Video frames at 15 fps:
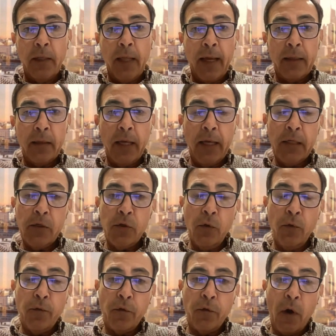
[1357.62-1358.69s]
that takes
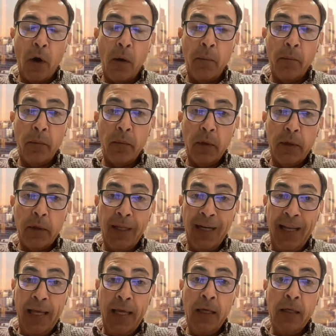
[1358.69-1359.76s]
you from the
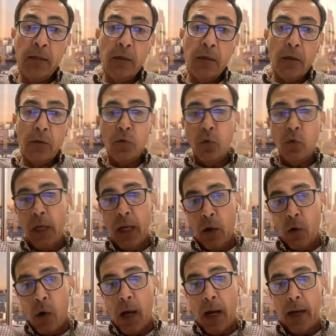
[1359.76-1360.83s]
lead to the
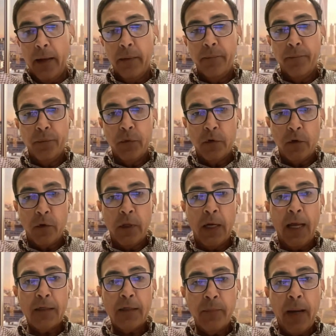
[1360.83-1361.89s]
LOI. So the
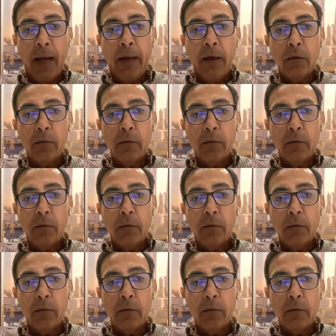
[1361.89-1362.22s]
last mile